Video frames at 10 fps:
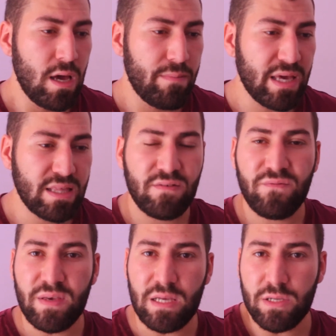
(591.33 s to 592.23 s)
Make them
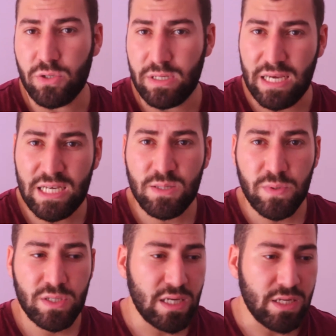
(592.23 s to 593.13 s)
feel you're an
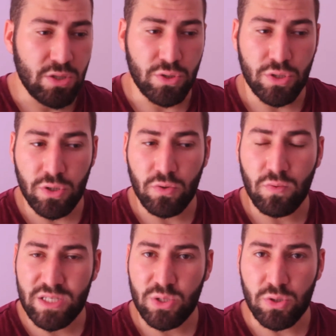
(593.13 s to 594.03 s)
expert and you know
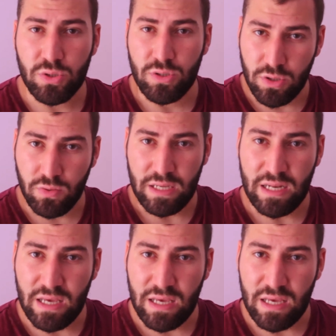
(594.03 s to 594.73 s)
what you're doing,